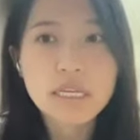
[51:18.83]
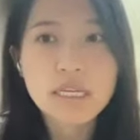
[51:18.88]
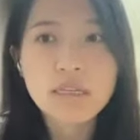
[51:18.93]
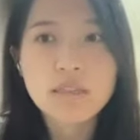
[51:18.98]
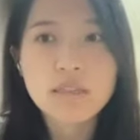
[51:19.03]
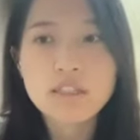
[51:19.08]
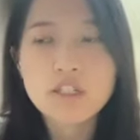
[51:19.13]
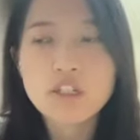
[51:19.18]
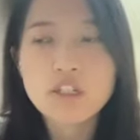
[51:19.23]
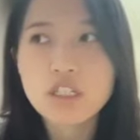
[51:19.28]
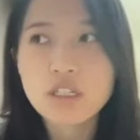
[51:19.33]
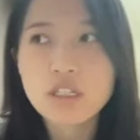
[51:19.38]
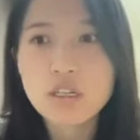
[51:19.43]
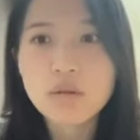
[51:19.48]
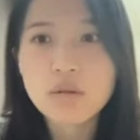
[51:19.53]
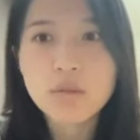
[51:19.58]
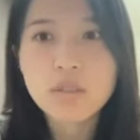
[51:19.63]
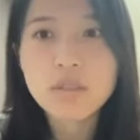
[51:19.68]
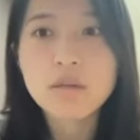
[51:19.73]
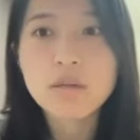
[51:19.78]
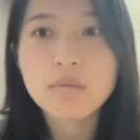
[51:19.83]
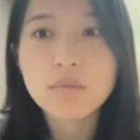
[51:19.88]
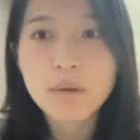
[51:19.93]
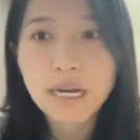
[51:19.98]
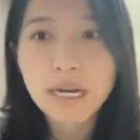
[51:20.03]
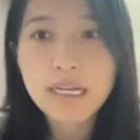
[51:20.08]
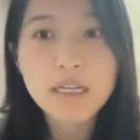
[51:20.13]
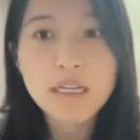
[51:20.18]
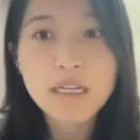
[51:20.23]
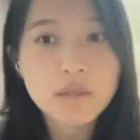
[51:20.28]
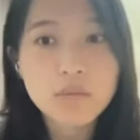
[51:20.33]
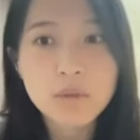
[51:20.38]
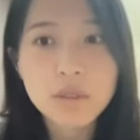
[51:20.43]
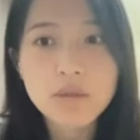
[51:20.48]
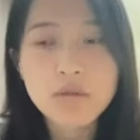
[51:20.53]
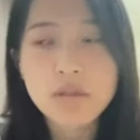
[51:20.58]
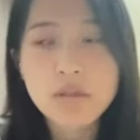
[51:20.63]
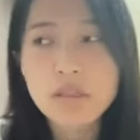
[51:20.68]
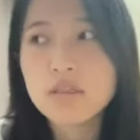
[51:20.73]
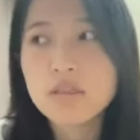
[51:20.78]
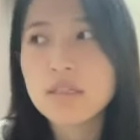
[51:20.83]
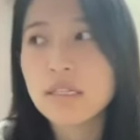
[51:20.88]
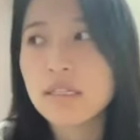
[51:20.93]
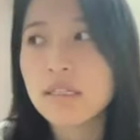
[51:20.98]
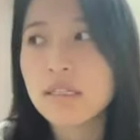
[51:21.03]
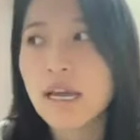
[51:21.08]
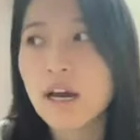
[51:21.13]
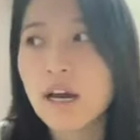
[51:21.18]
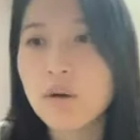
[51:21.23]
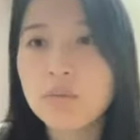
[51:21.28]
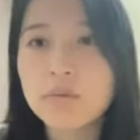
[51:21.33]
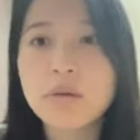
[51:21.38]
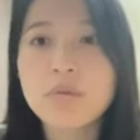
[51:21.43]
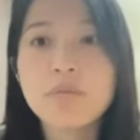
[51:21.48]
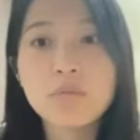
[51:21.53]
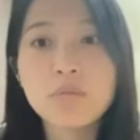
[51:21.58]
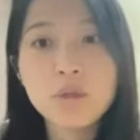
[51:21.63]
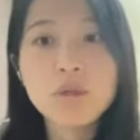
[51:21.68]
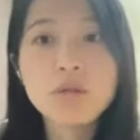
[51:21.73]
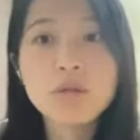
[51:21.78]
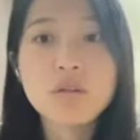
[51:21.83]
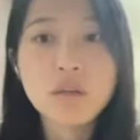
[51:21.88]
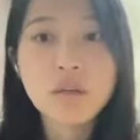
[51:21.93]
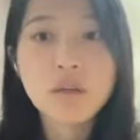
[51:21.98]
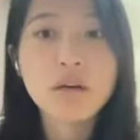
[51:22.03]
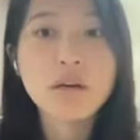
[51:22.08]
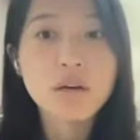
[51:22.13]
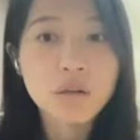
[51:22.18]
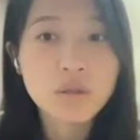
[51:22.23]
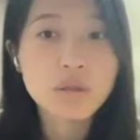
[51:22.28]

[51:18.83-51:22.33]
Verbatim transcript: and share with them my experience and help them build their